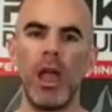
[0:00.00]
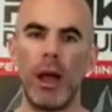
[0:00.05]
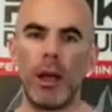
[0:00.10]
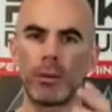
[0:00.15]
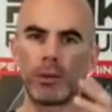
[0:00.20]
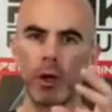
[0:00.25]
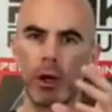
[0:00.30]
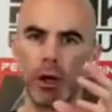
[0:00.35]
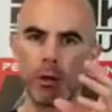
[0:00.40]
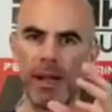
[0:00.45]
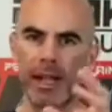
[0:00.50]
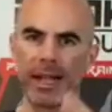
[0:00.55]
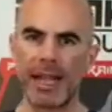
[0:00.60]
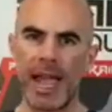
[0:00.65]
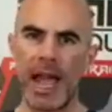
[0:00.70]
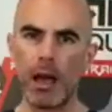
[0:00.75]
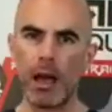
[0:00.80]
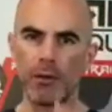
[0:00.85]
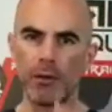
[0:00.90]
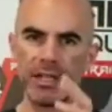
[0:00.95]
I'm talking about
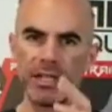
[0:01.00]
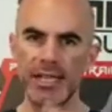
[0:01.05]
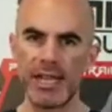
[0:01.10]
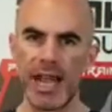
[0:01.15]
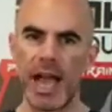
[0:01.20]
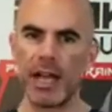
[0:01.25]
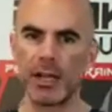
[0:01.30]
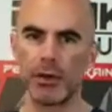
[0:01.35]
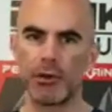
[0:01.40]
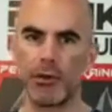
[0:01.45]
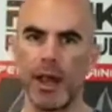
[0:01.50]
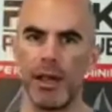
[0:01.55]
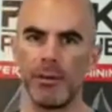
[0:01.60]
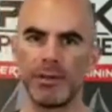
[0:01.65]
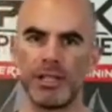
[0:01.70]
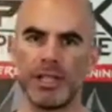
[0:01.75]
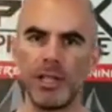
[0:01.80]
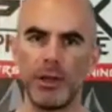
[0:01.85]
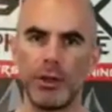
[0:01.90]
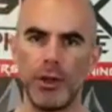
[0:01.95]
calories, not
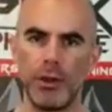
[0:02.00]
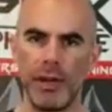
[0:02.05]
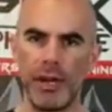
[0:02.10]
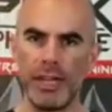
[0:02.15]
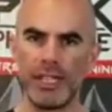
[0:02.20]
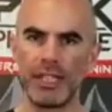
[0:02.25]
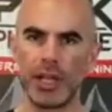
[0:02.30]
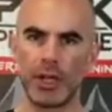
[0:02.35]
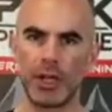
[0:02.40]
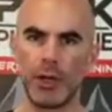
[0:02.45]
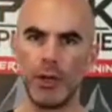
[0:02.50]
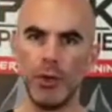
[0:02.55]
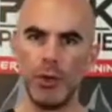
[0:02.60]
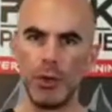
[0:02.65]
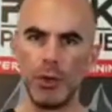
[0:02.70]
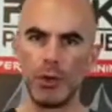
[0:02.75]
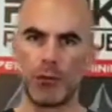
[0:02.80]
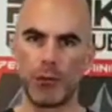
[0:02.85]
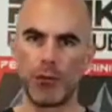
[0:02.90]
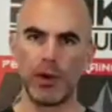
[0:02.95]
grams here. There is a
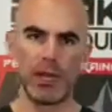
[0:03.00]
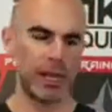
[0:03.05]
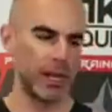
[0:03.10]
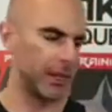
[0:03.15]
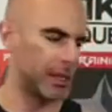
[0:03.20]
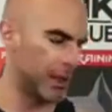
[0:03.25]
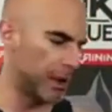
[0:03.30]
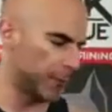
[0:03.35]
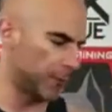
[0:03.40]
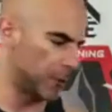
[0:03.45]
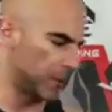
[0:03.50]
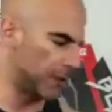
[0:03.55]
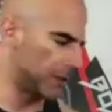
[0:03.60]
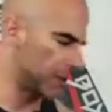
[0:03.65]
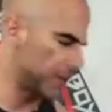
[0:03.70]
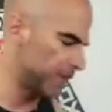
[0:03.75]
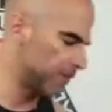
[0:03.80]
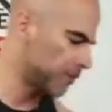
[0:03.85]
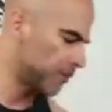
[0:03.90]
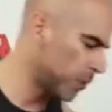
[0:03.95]
huge freaking difference.